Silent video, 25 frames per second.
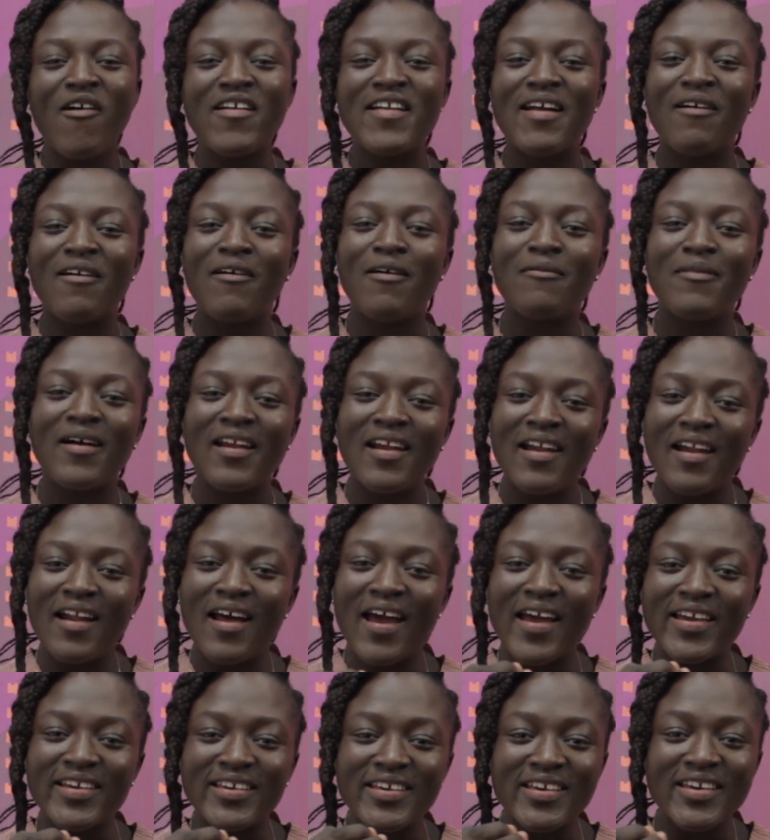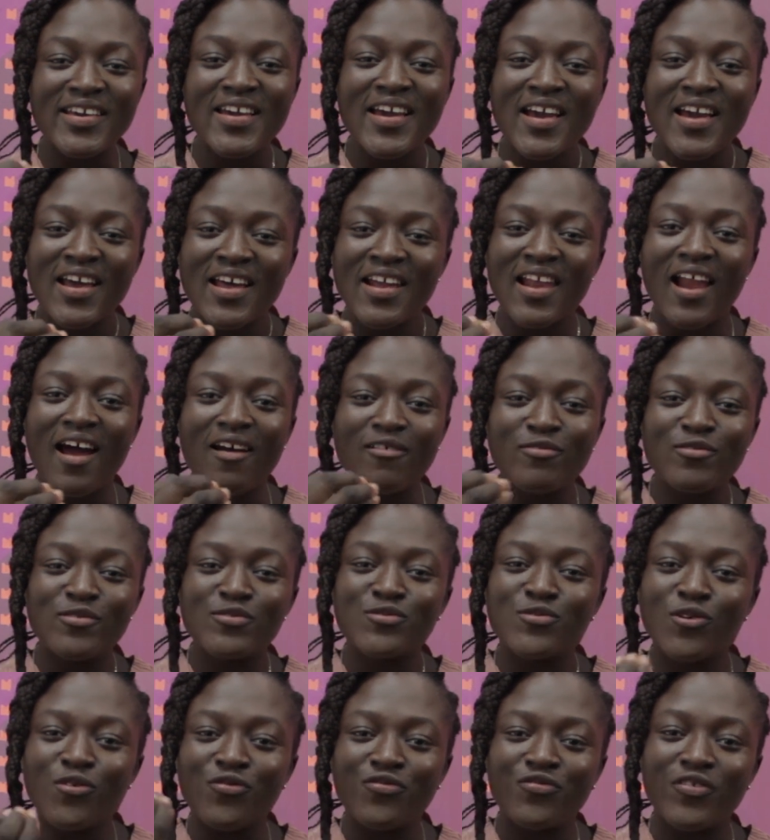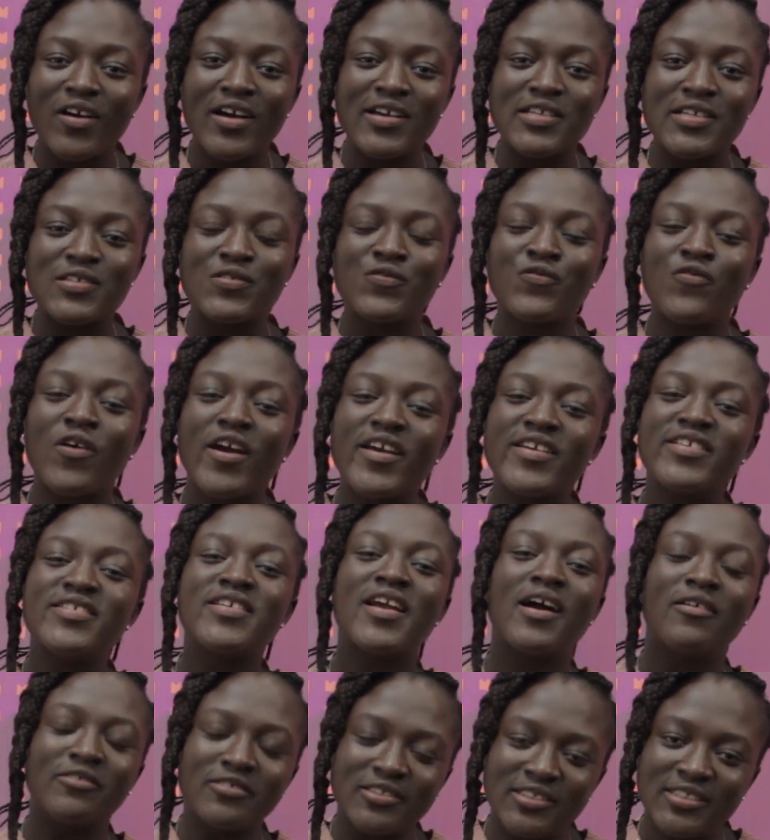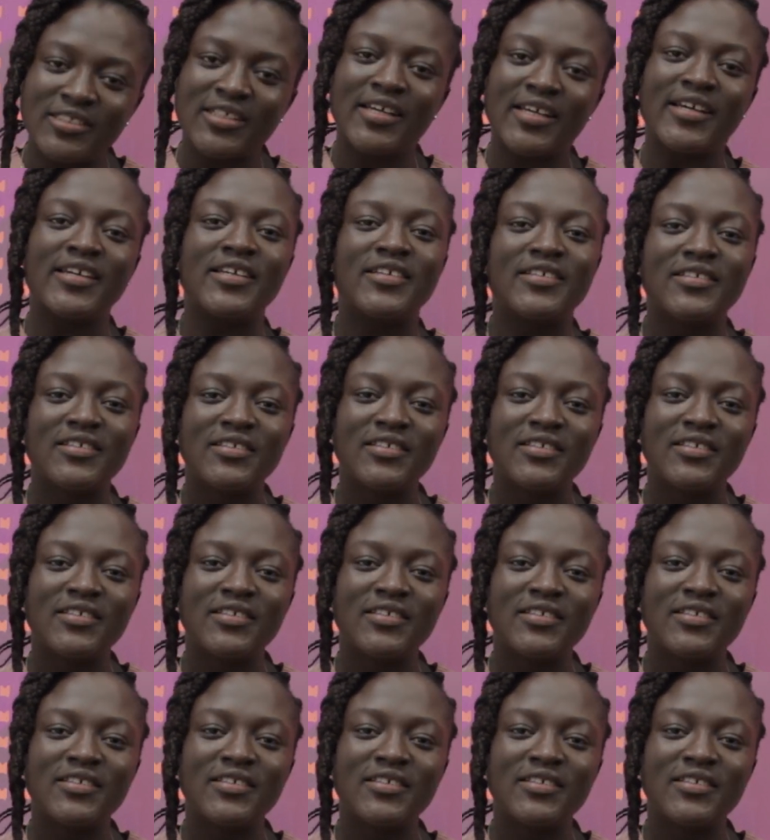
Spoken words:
no, my lady, Larusso fans for any you say.